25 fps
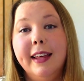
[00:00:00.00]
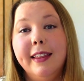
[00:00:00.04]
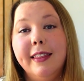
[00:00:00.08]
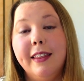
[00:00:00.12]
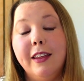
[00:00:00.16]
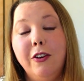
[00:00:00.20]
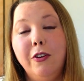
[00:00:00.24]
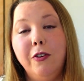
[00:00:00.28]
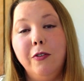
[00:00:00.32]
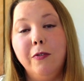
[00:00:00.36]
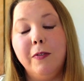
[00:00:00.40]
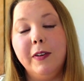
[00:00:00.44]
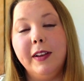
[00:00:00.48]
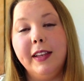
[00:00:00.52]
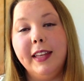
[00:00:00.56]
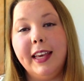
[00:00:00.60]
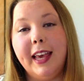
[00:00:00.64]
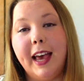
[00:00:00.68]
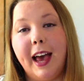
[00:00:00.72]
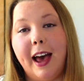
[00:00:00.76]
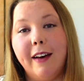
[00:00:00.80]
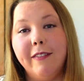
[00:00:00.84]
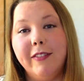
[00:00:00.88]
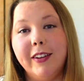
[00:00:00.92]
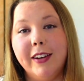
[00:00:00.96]
then you really
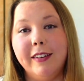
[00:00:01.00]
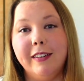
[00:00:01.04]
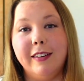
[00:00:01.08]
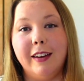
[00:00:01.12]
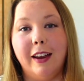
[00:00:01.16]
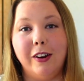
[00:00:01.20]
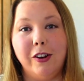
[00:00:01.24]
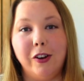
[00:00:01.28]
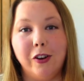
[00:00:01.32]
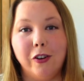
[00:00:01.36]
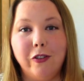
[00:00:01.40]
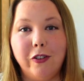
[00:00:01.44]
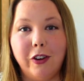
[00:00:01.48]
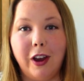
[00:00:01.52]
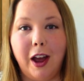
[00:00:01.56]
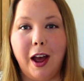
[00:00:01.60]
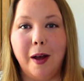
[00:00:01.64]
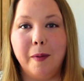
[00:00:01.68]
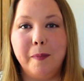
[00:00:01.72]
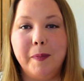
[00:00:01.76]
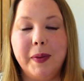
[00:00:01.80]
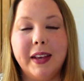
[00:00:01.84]
haven't done your job,